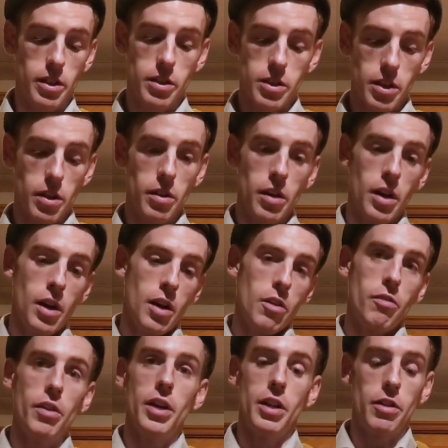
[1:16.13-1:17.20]
So
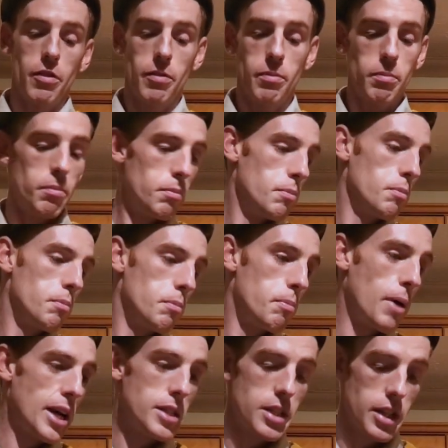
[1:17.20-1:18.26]
really the
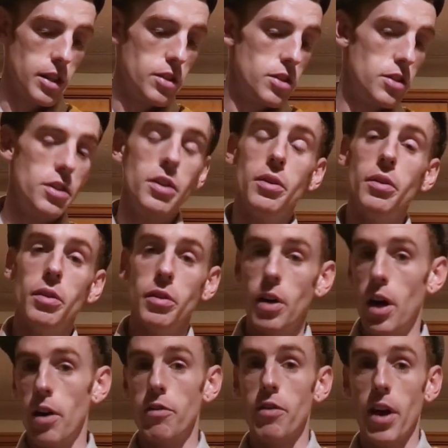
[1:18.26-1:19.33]
best thing to do
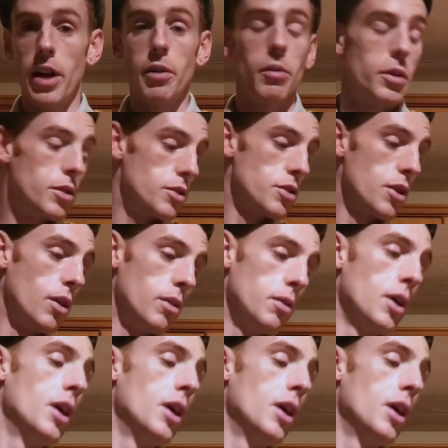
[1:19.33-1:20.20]
for anyone who's not